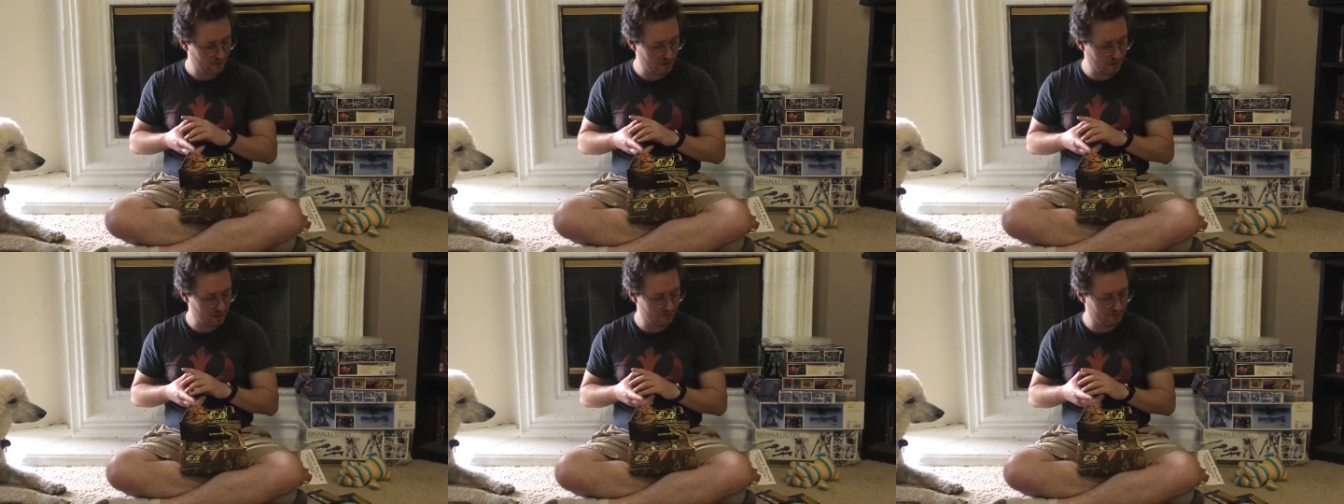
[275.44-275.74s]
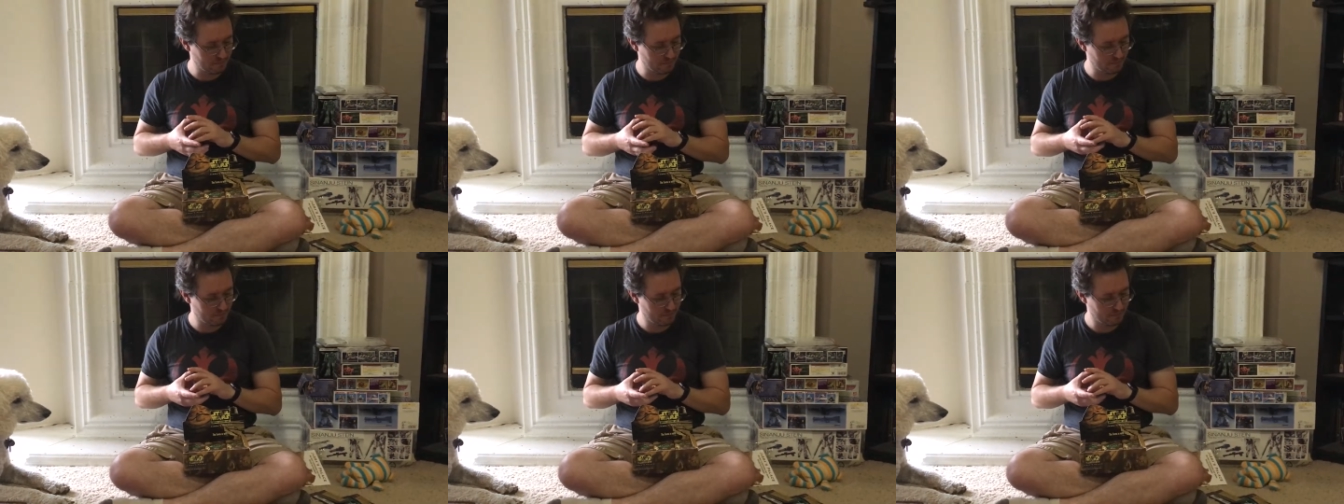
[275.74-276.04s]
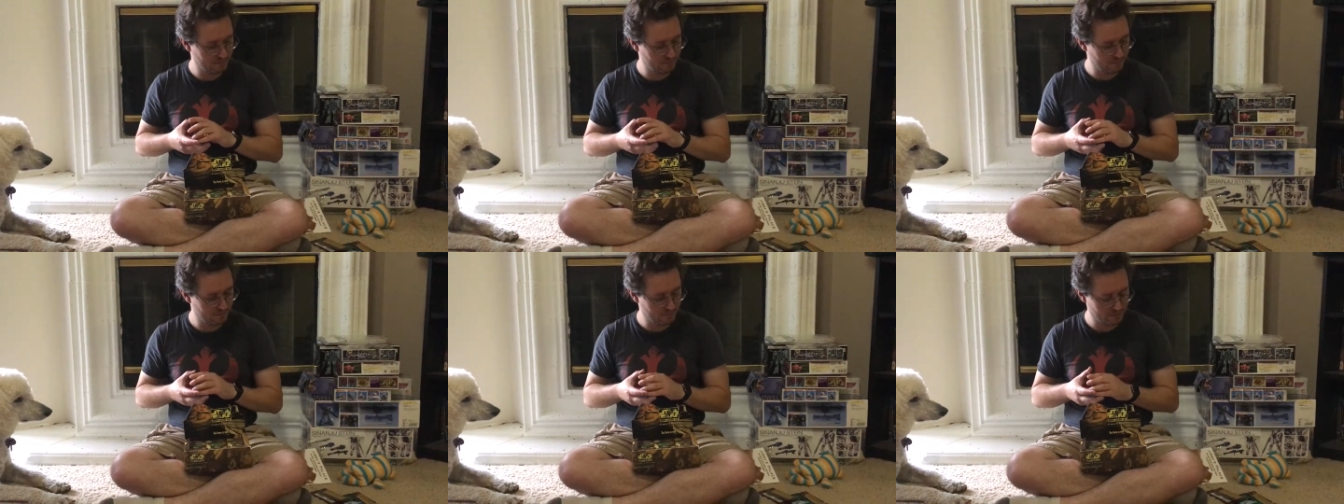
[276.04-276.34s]
Yeah.
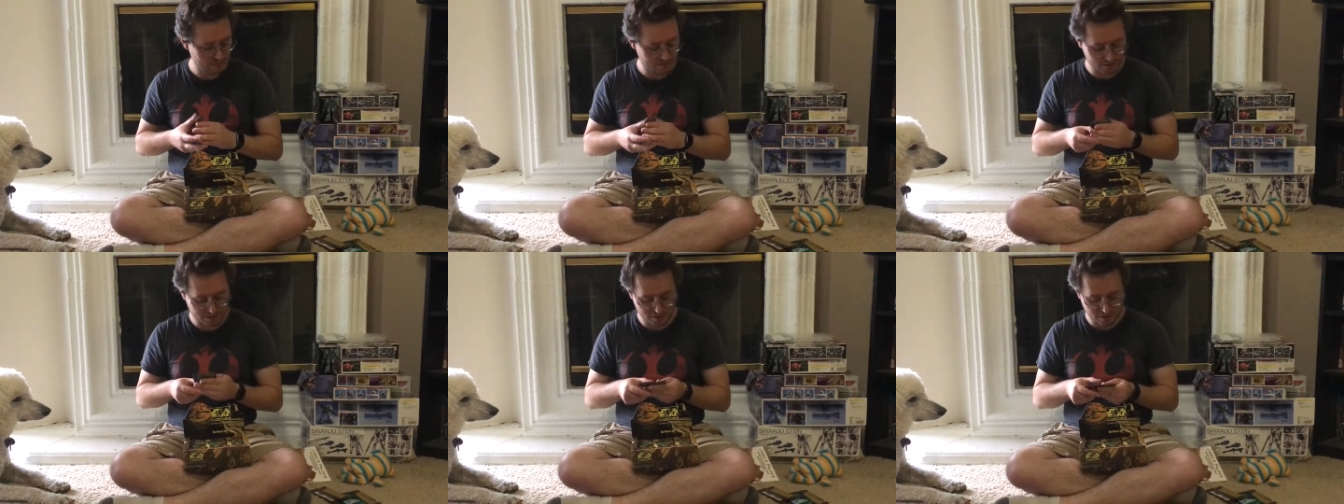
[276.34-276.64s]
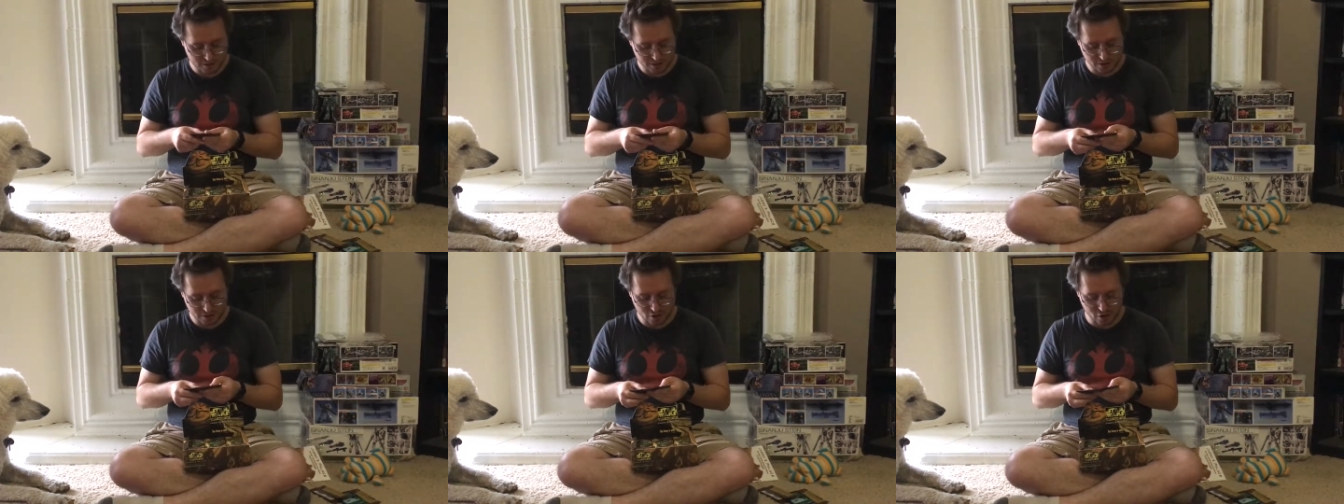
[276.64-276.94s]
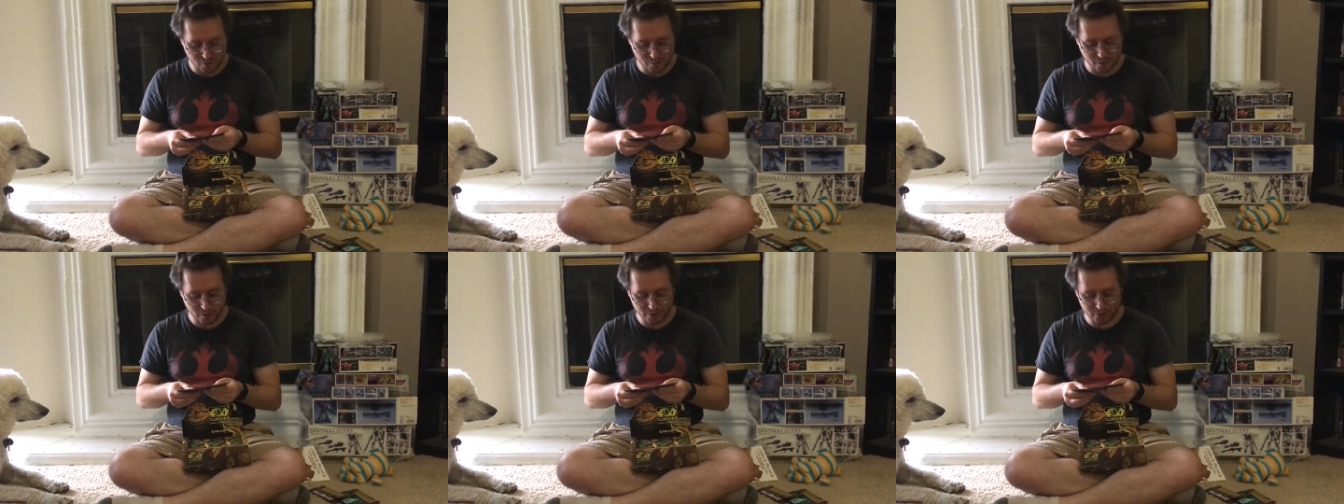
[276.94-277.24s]

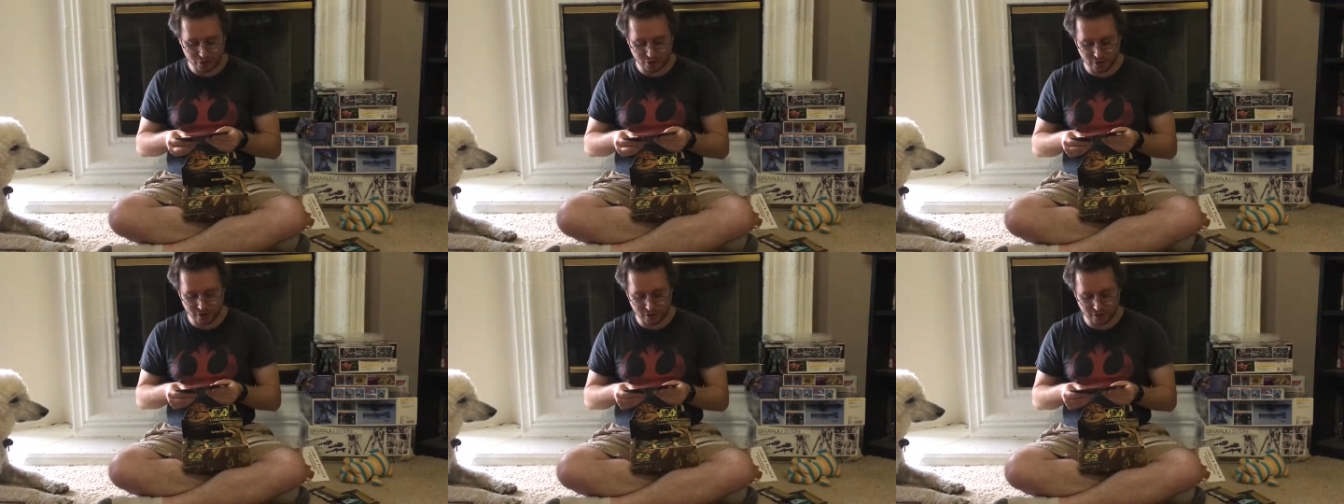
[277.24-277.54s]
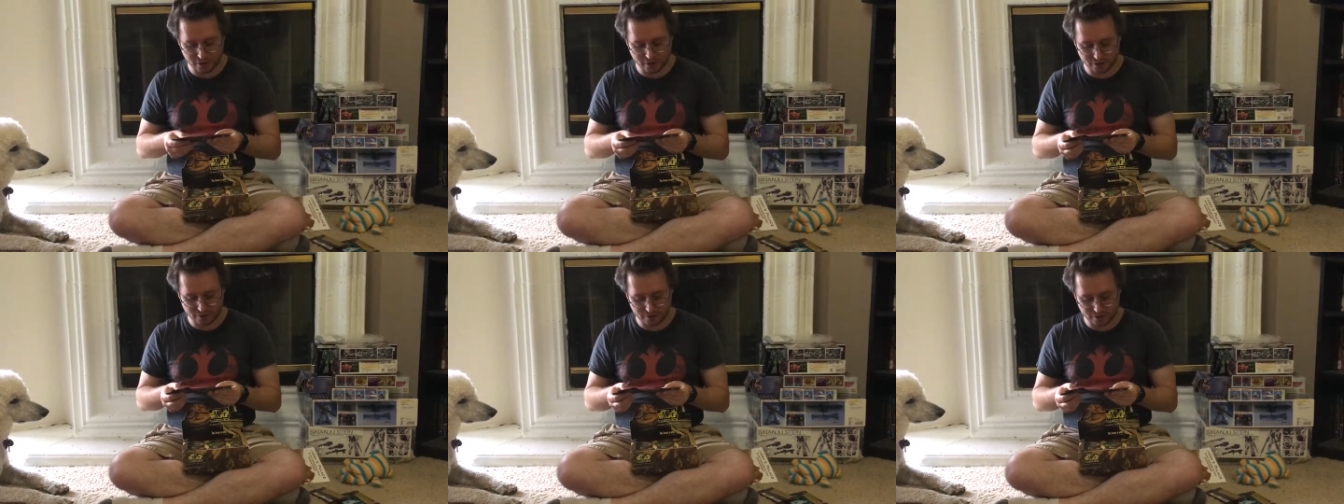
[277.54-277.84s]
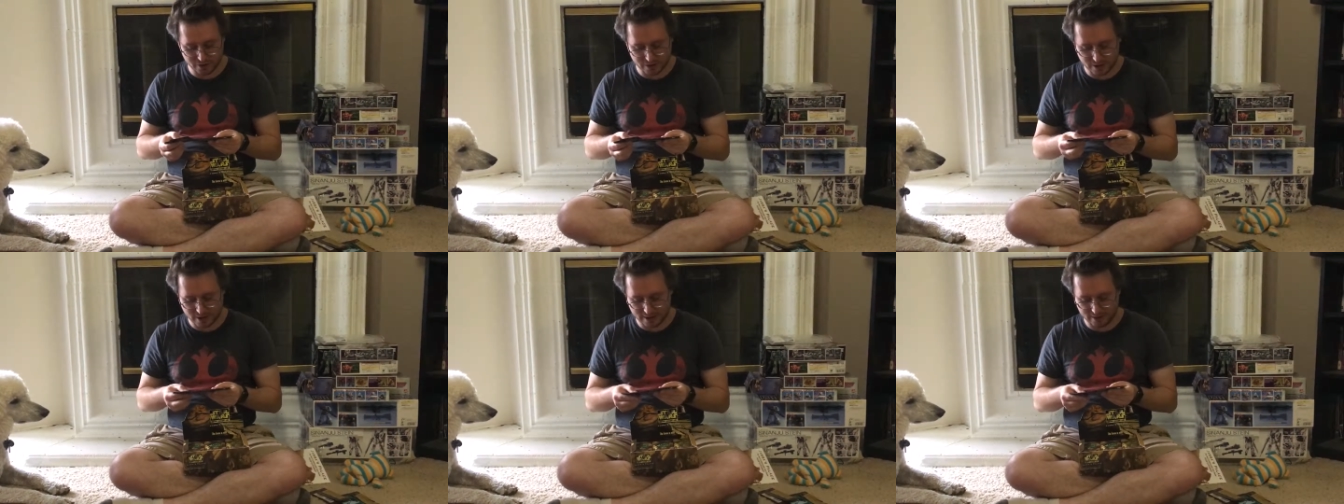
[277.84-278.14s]
No Bo Shuda in this
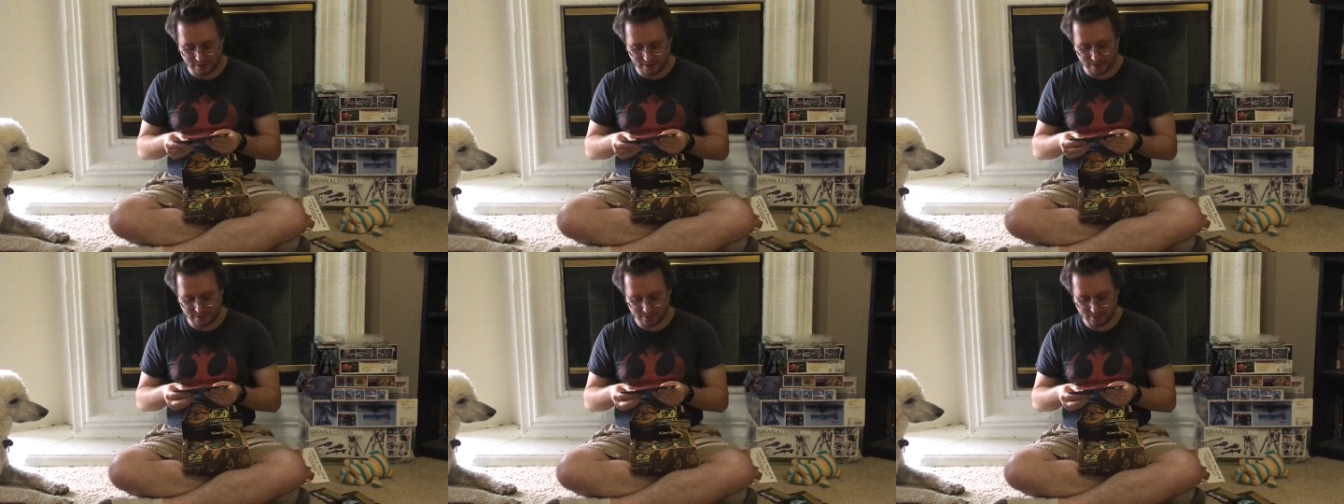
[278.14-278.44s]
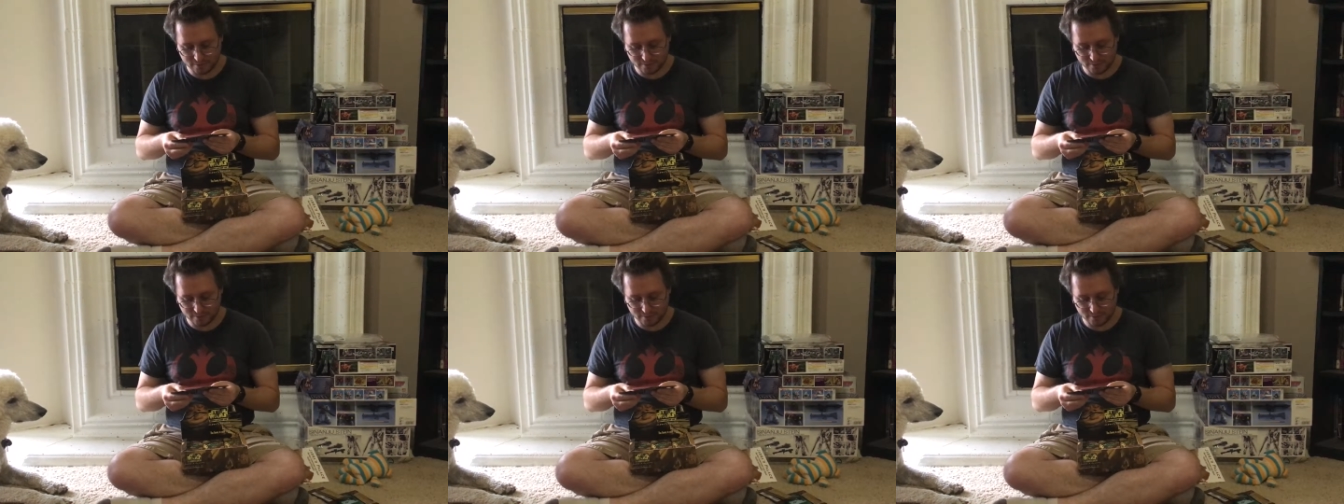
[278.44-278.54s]
one, sadly.